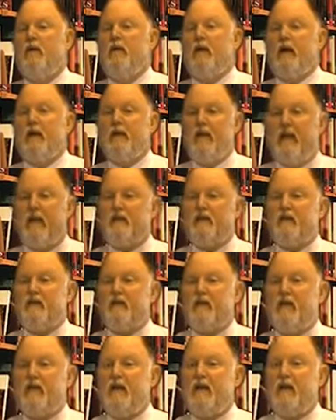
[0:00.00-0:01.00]
And that's the
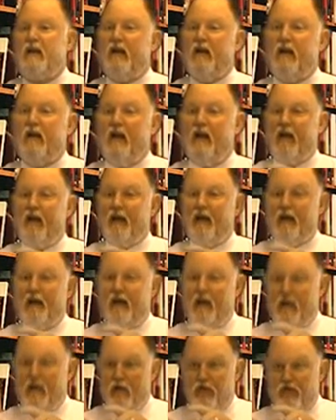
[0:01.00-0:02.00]
key.
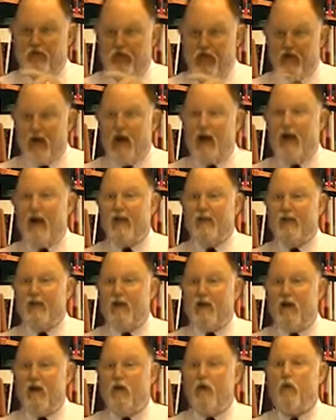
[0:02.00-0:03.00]
You've got to
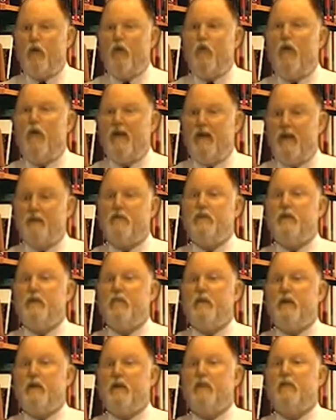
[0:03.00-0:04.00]
know
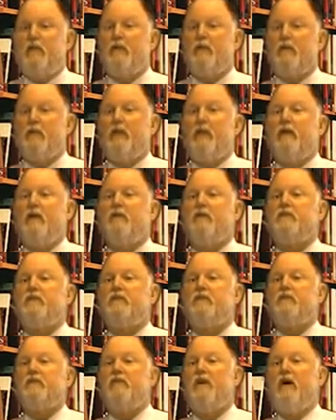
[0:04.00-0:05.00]
intimately the players
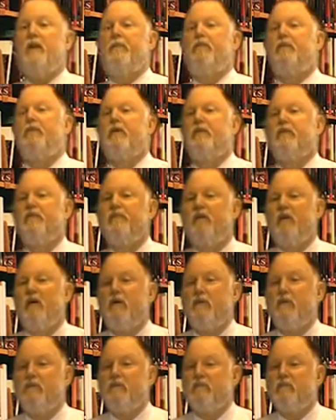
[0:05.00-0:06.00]
in your operating
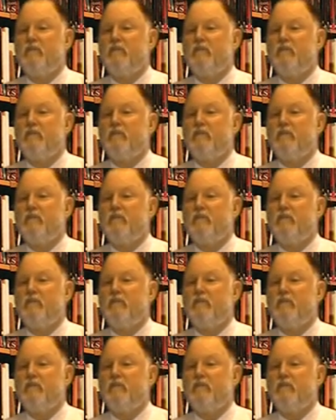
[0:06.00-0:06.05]
environment.